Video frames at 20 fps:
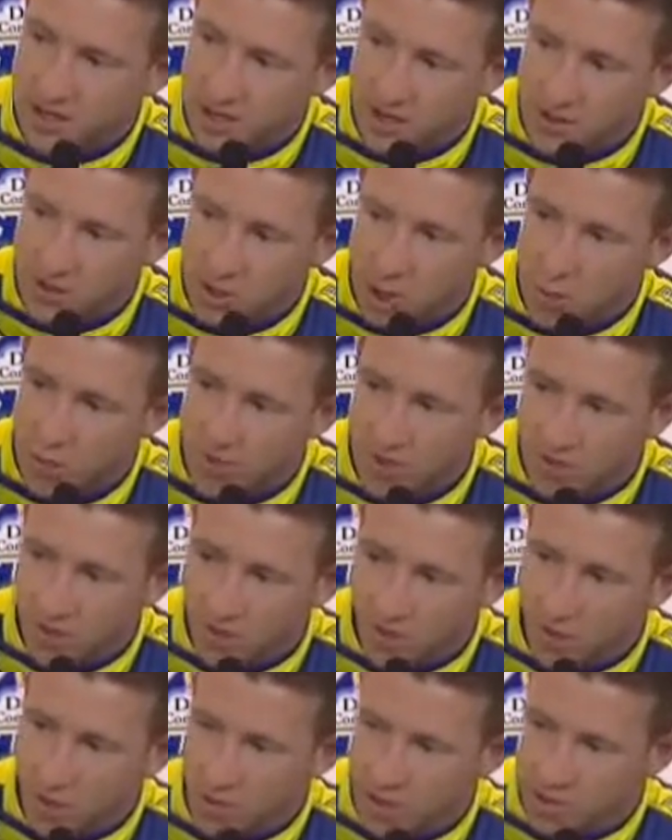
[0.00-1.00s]
You know, he's opened the
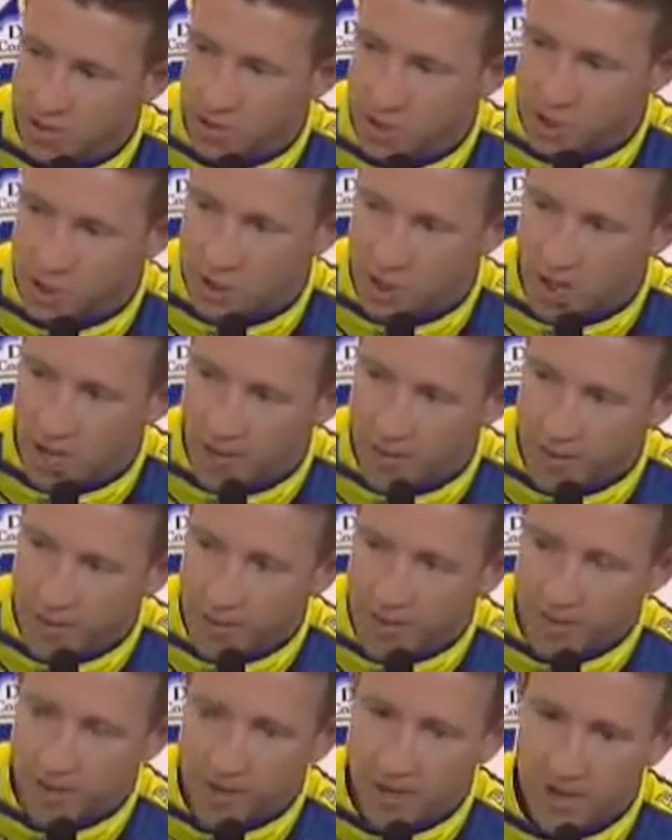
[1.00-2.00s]
doors to his shop
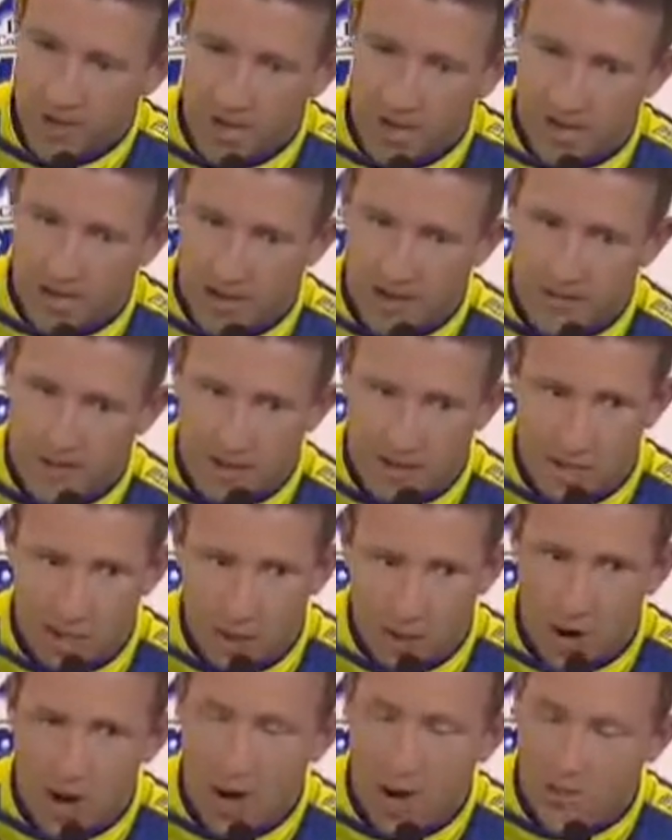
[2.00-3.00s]
and given us a
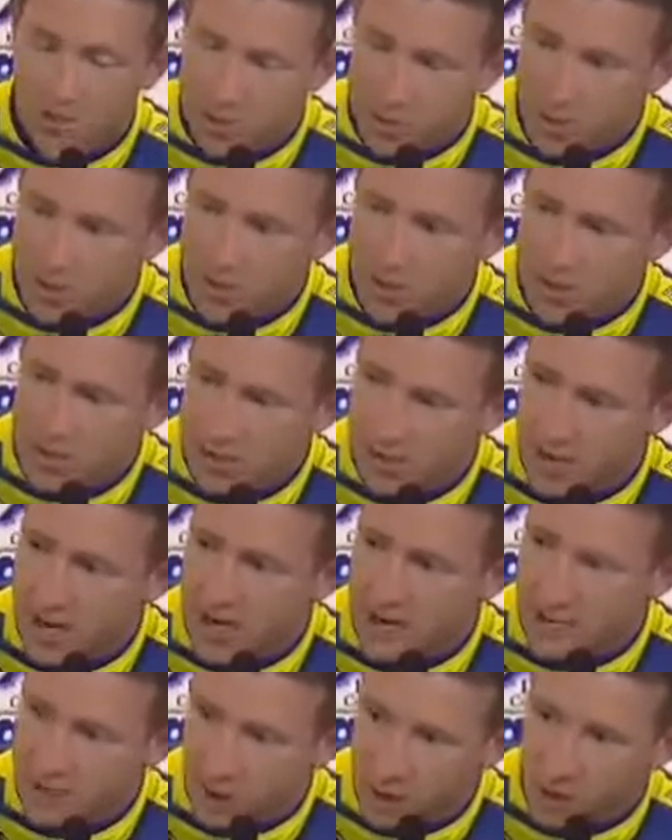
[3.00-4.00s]
great opportunity to
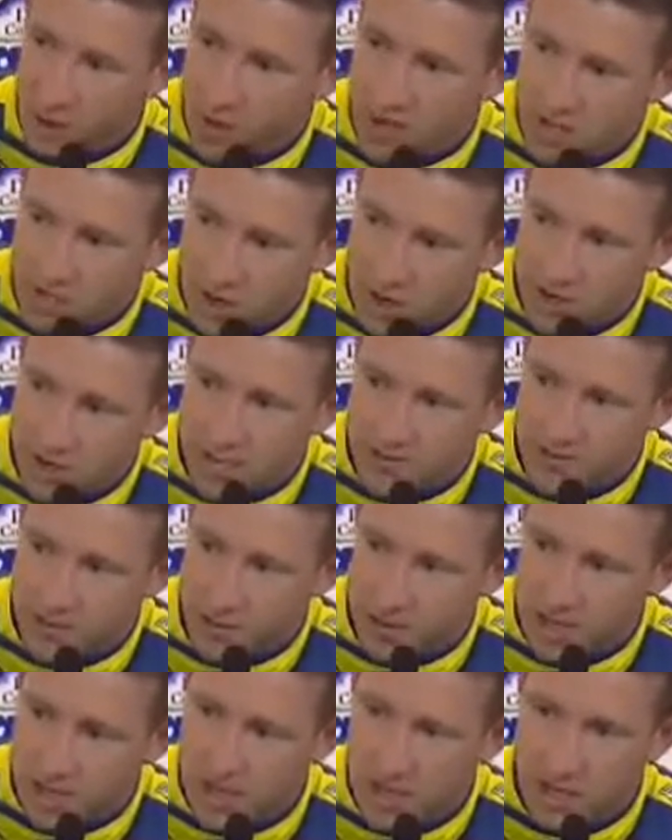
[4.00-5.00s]
have good race cars every
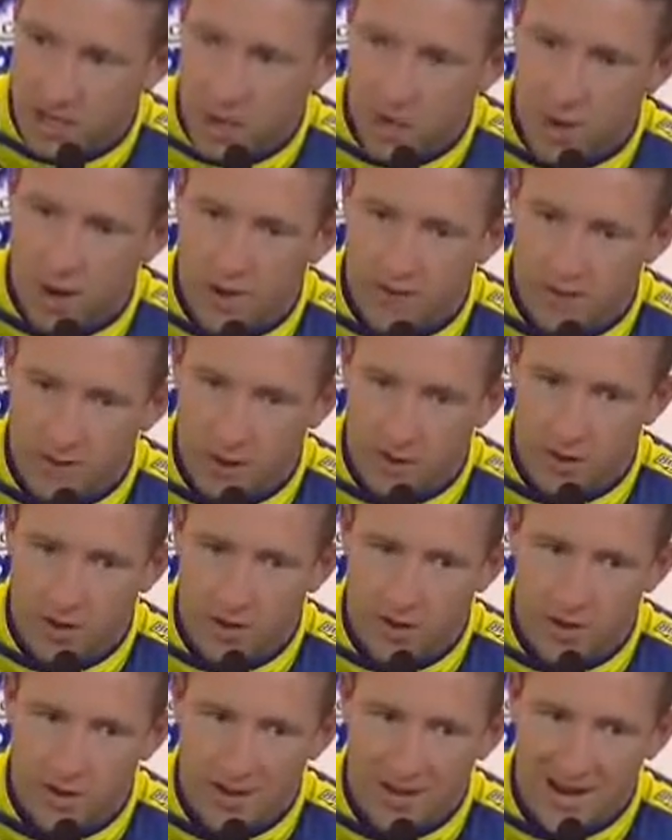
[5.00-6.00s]
weekend to go out there and
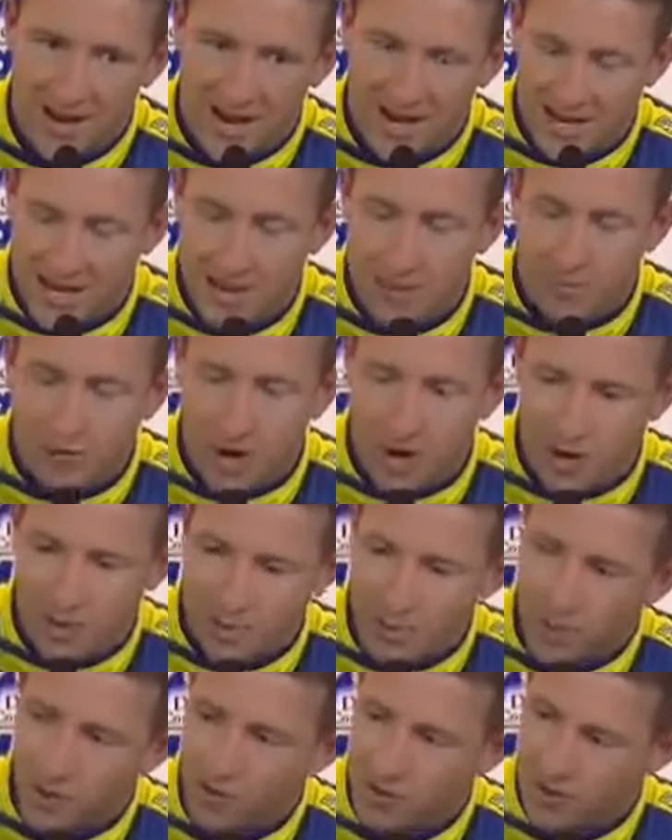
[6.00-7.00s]
keep trying to
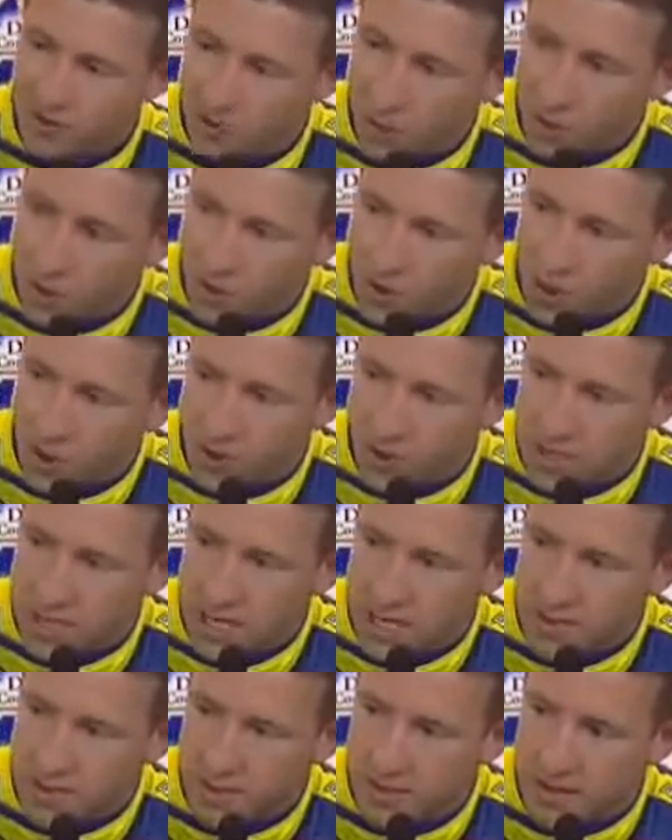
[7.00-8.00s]
build this one-car
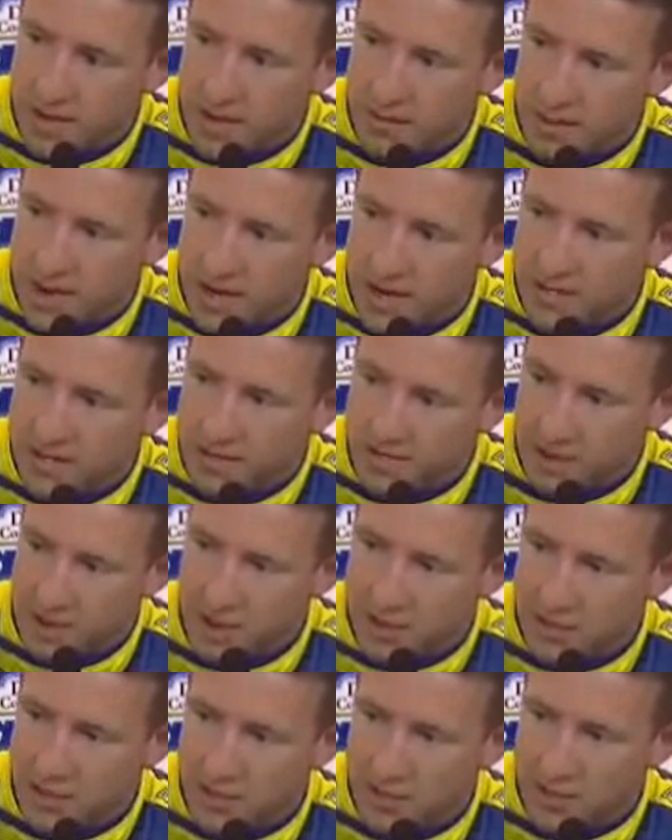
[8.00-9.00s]
team and make us a
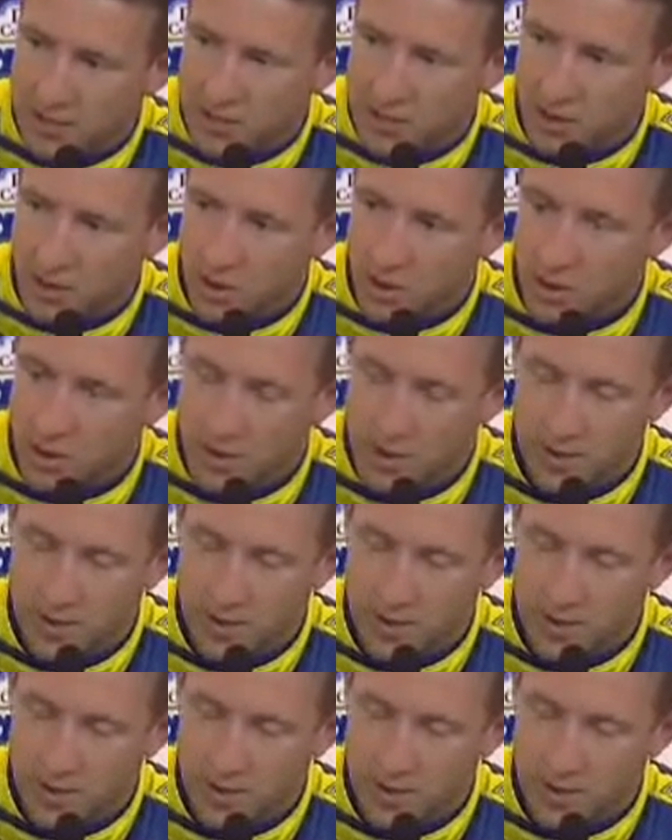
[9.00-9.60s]
better team as a whole.